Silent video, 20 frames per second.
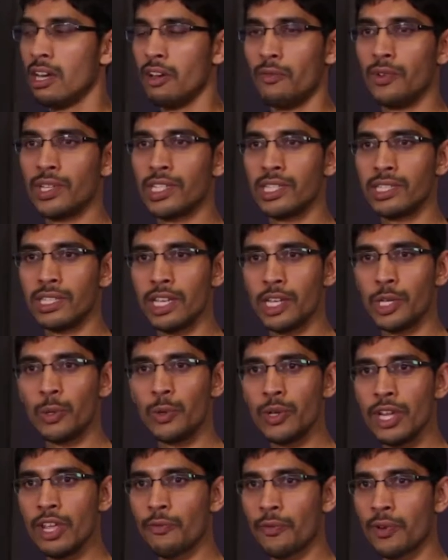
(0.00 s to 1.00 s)
which is a
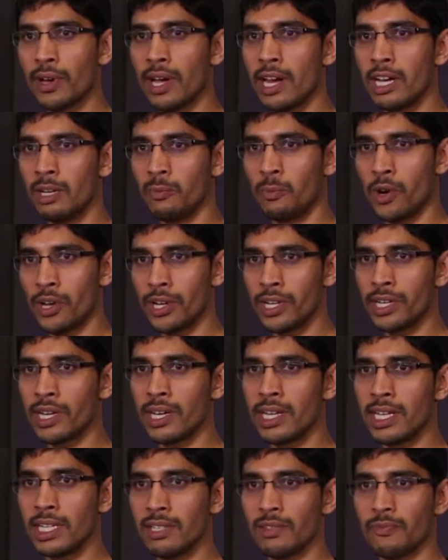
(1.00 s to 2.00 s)
unified
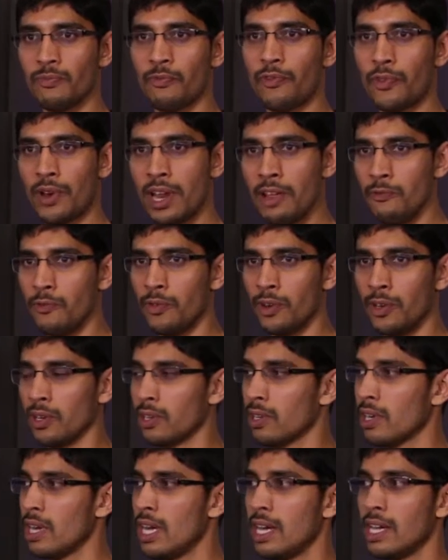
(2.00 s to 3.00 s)
monitoring framework
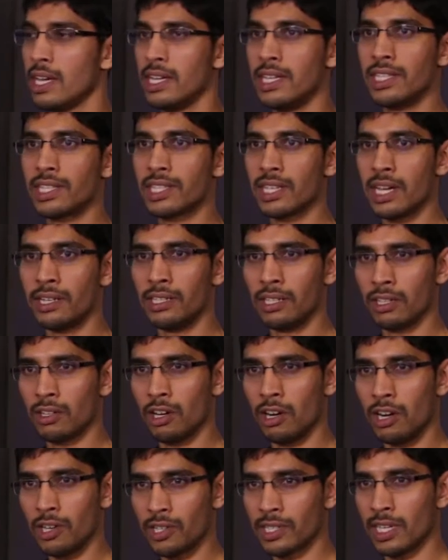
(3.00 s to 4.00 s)
inside the
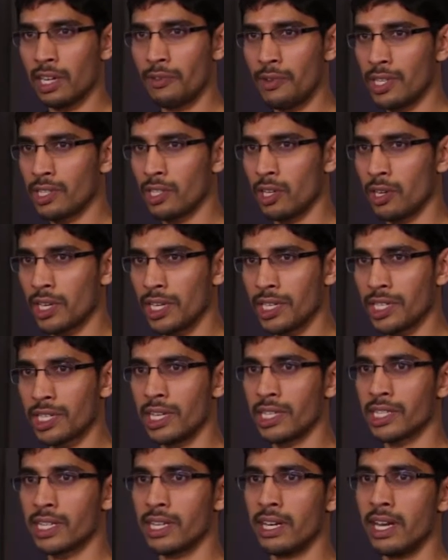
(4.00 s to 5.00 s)
CORD service
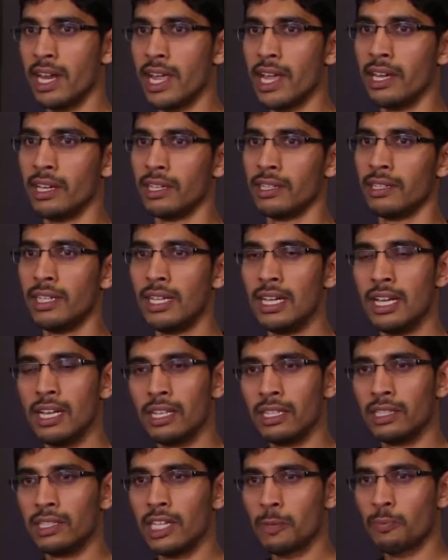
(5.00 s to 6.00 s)
orchestration layer
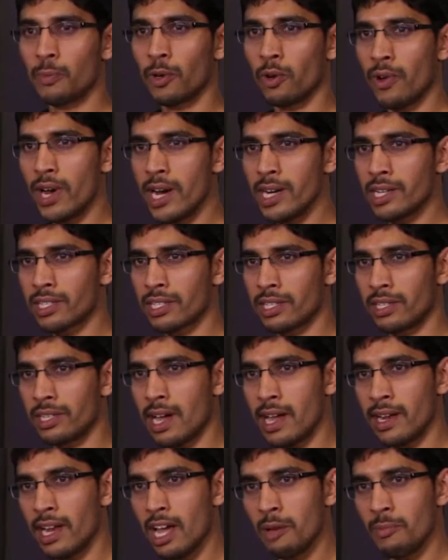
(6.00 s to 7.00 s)
that provides
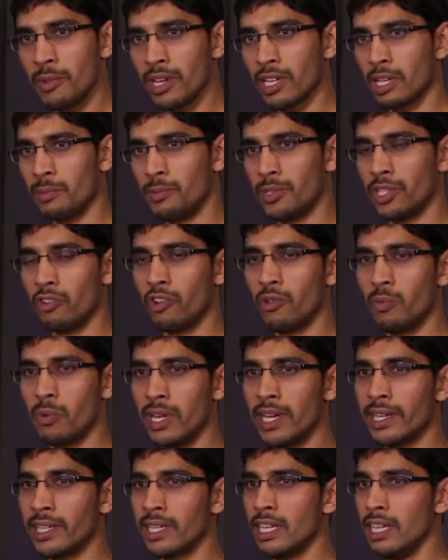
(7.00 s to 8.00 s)
dynamic
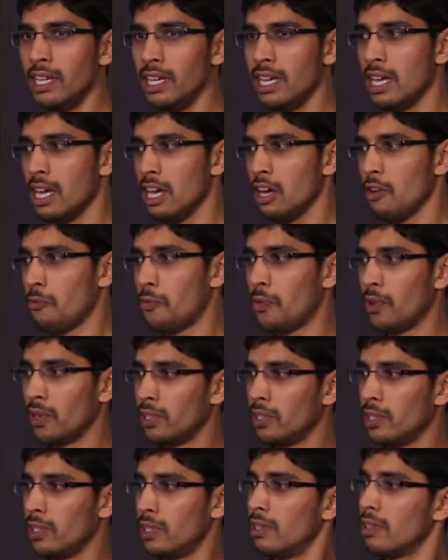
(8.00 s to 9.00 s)
observability for
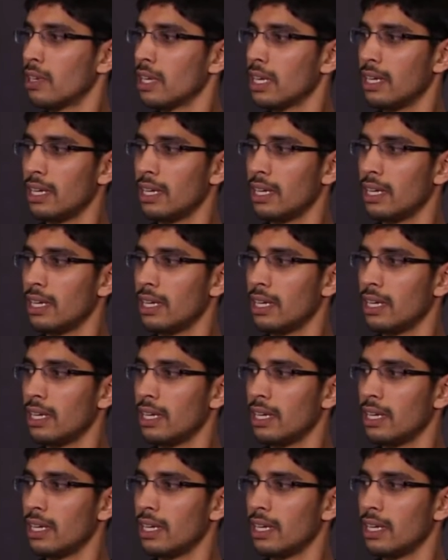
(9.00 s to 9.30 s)
the